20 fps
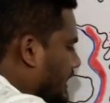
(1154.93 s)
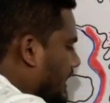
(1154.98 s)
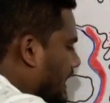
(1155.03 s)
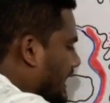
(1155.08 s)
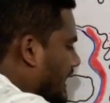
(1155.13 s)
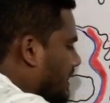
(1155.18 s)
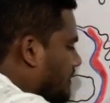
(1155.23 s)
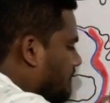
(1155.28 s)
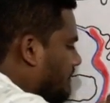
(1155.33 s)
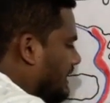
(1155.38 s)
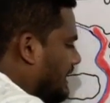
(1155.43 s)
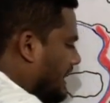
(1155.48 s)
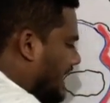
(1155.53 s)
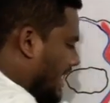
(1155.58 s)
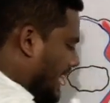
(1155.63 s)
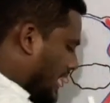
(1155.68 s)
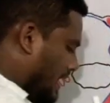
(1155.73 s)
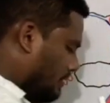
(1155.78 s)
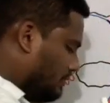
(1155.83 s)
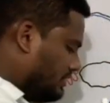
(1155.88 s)
And we'll
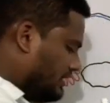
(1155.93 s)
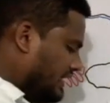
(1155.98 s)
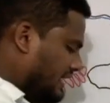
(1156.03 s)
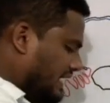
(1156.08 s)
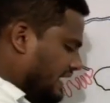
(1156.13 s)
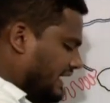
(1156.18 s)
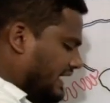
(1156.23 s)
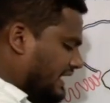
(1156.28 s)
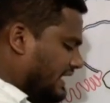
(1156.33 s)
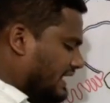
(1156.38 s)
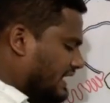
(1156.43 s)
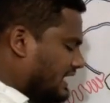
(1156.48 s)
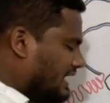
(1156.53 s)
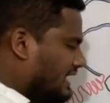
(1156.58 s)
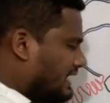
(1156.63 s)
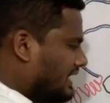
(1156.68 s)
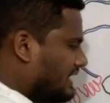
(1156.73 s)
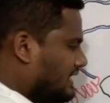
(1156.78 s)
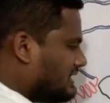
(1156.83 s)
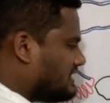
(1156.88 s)
have the
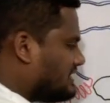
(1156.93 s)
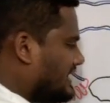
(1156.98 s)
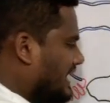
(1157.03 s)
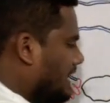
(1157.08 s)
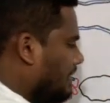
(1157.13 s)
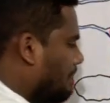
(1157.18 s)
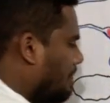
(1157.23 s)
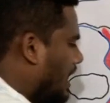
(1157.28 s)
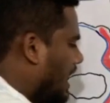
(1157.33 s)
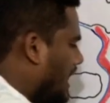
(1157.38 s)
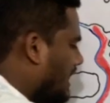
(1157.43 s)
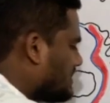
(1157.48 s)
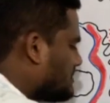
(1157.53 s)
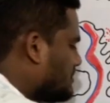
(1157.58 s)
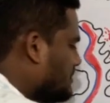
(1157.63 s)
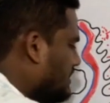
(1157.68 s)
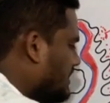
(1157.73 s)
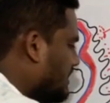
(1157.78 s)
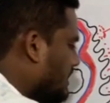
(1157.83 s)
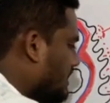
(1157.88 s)
inner cell mass
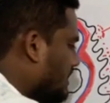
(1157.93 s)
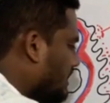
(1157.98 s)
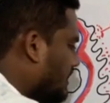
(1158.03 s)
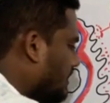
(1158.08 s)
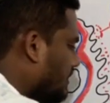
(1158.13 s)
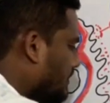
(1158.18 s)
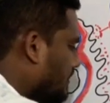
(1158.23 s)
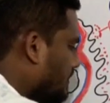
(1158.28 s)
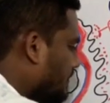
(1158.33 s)
here.